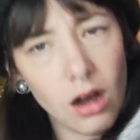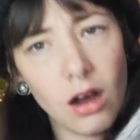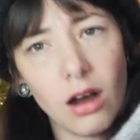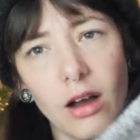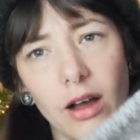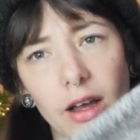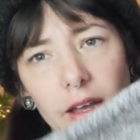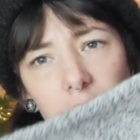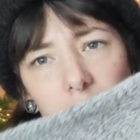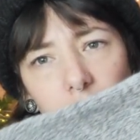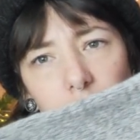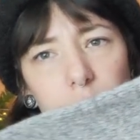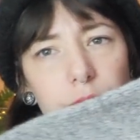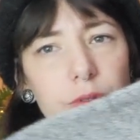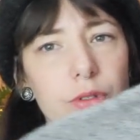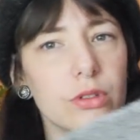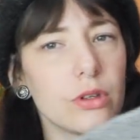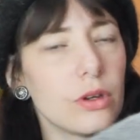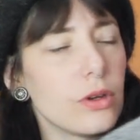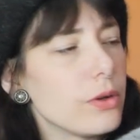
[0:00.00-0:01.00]
I
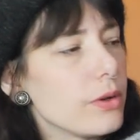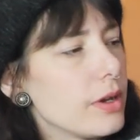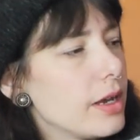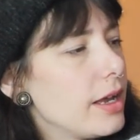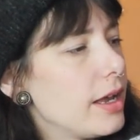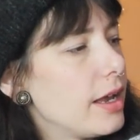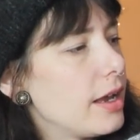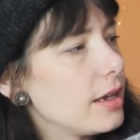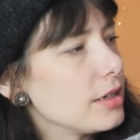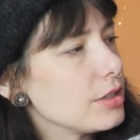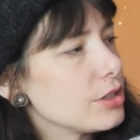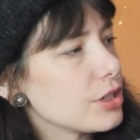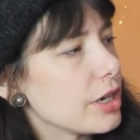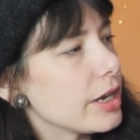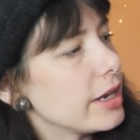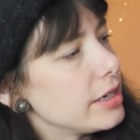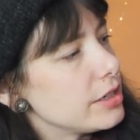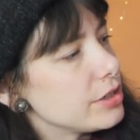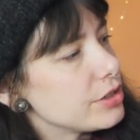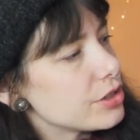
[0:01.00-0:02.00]
also
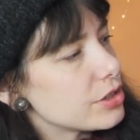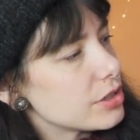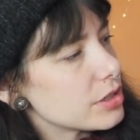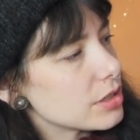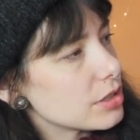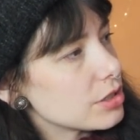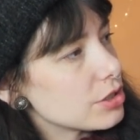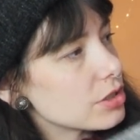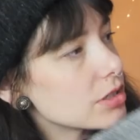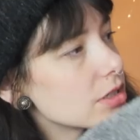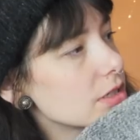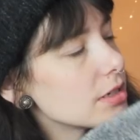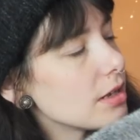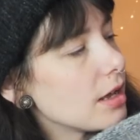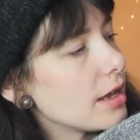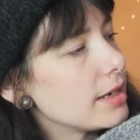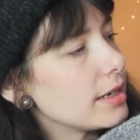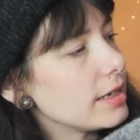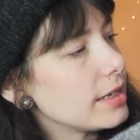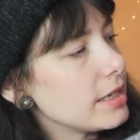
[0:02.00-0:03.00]
changed just
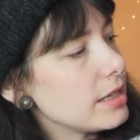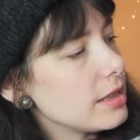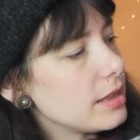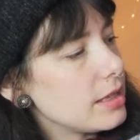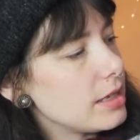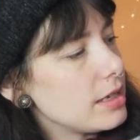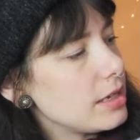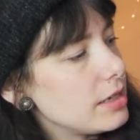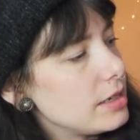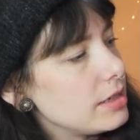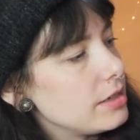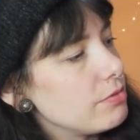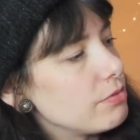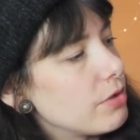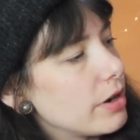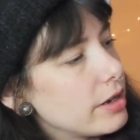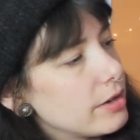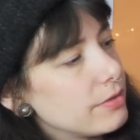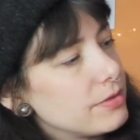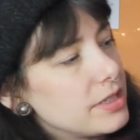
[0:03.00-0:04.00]
slightly the
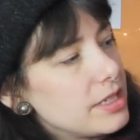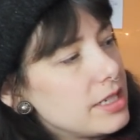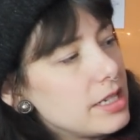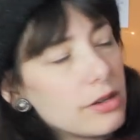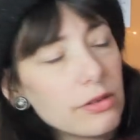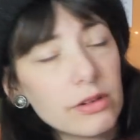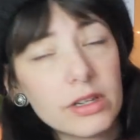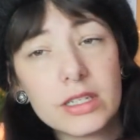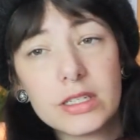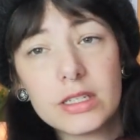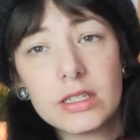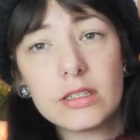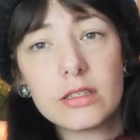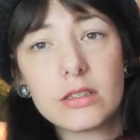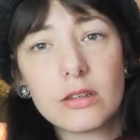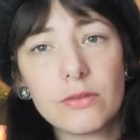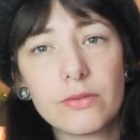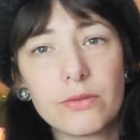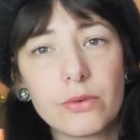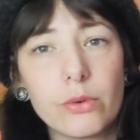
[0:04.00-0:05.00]
rate of
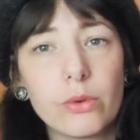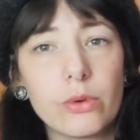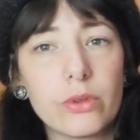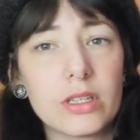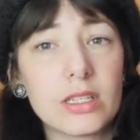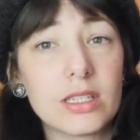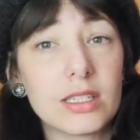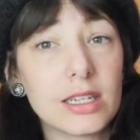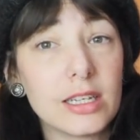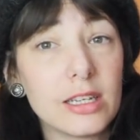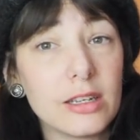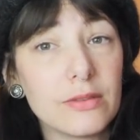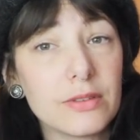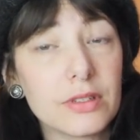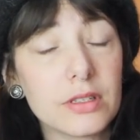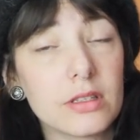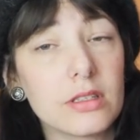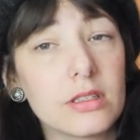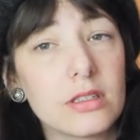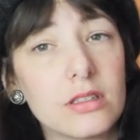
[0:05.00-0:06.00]
decreases for the
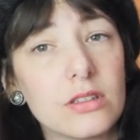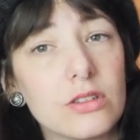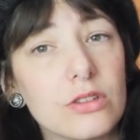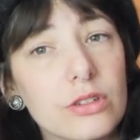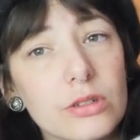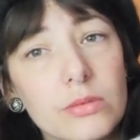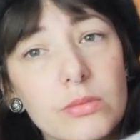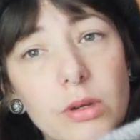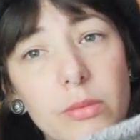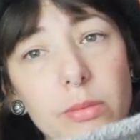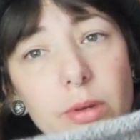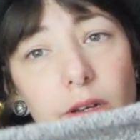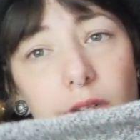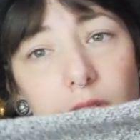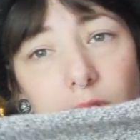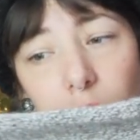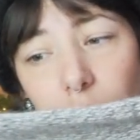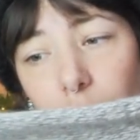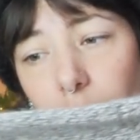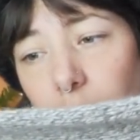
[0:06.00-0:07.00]
sleeves. This is just my
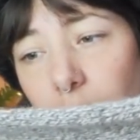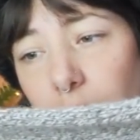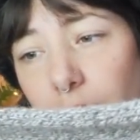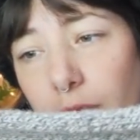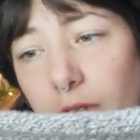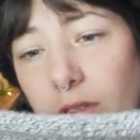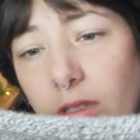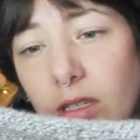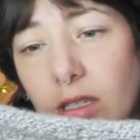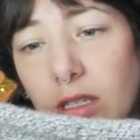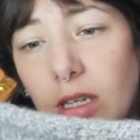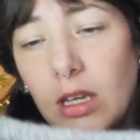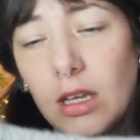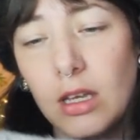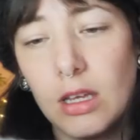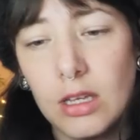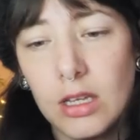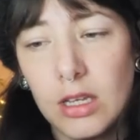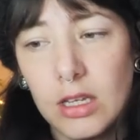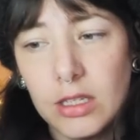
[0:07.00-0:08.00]
personal preference.
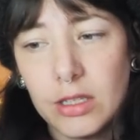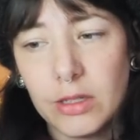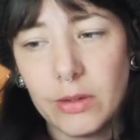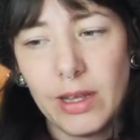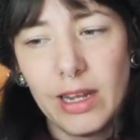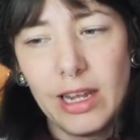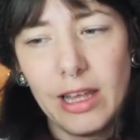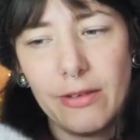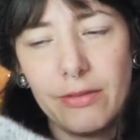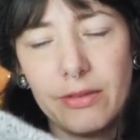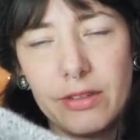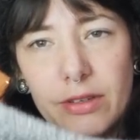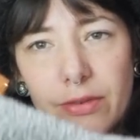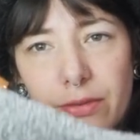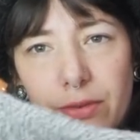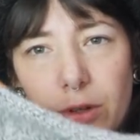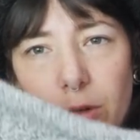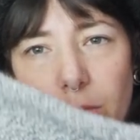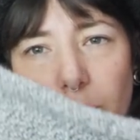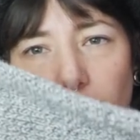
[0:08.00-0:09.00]
So I left a
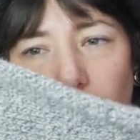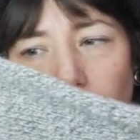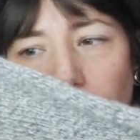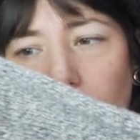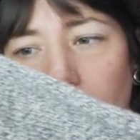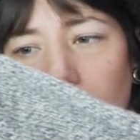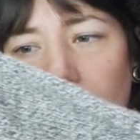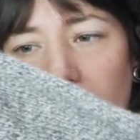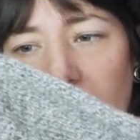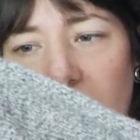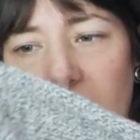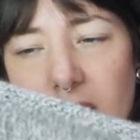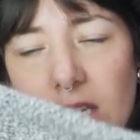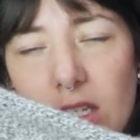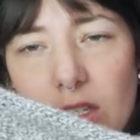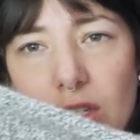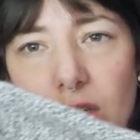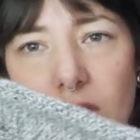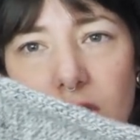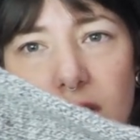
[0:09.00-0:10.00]
few more
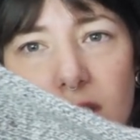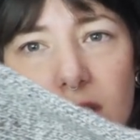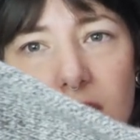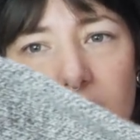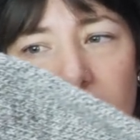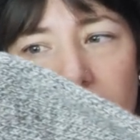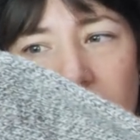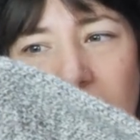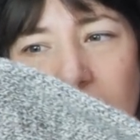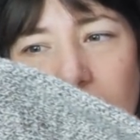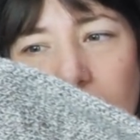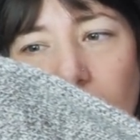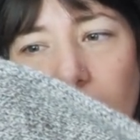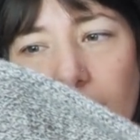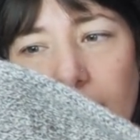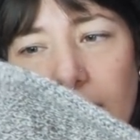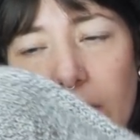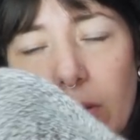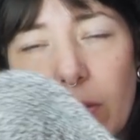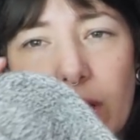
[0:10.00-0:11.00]
stitches and did a
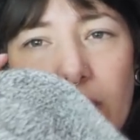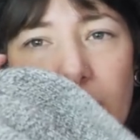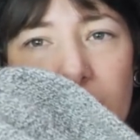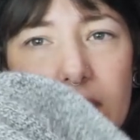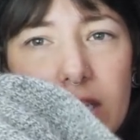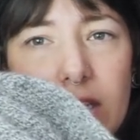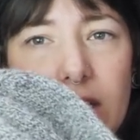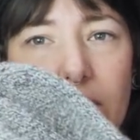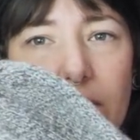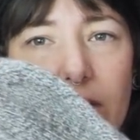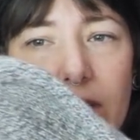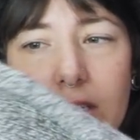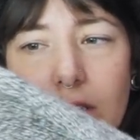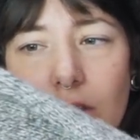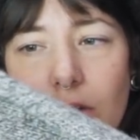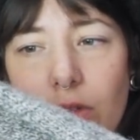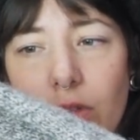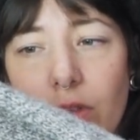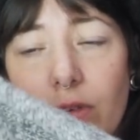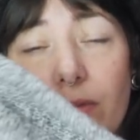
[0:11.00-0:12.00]
slightly quicker decrease
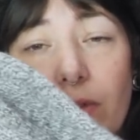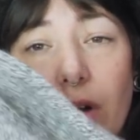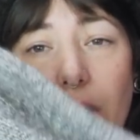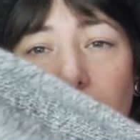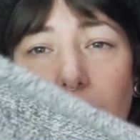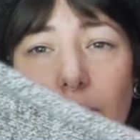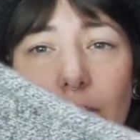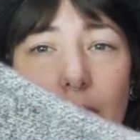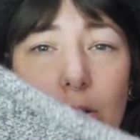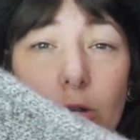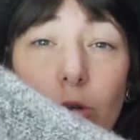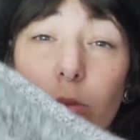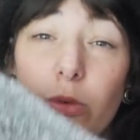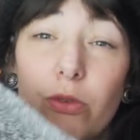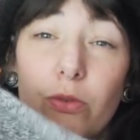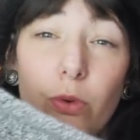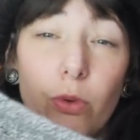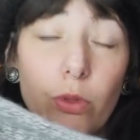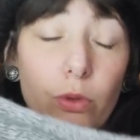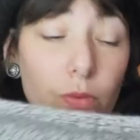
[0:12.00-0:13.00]
on the final round
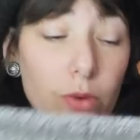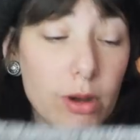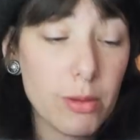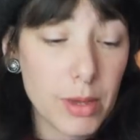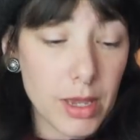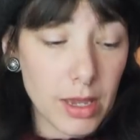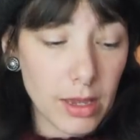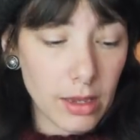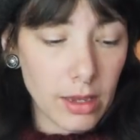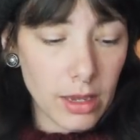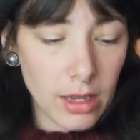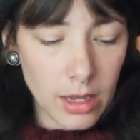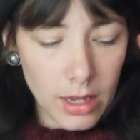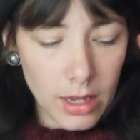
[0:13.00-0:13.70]
before the ribbing.